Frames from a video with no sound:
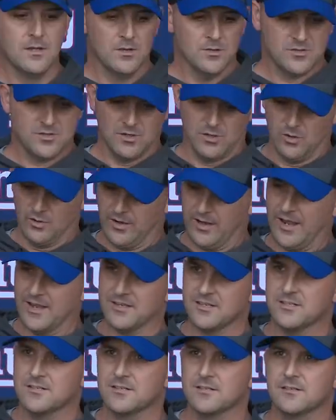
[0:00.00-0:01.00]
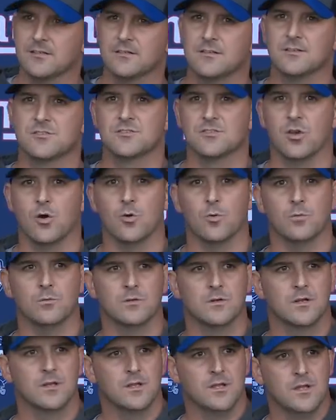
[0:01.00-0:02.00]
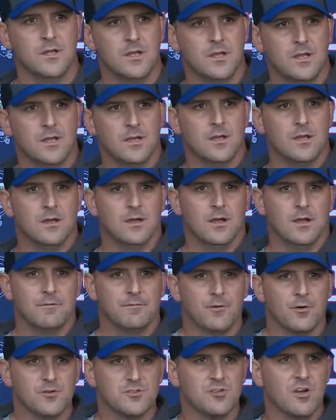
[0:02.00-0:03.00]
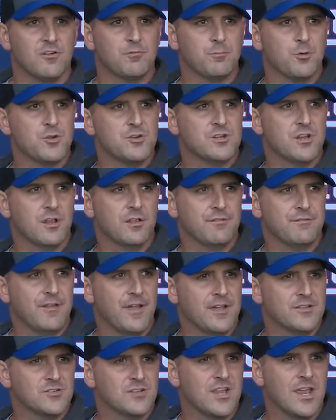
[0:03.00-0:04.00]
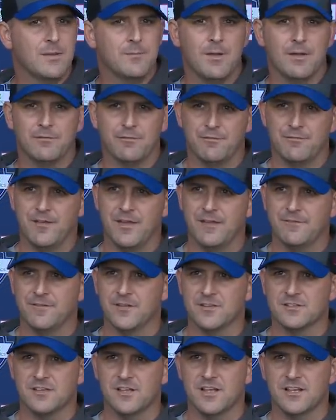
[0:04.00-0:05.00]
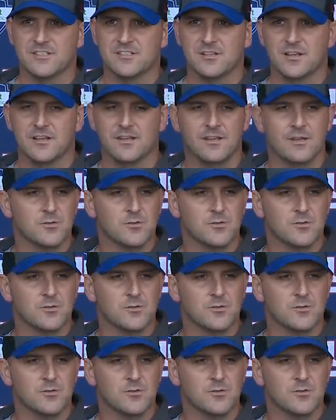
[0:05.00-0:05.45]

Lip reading: What's going on, guys? So, first off, appreciate all the fans who came out for FanFest last night.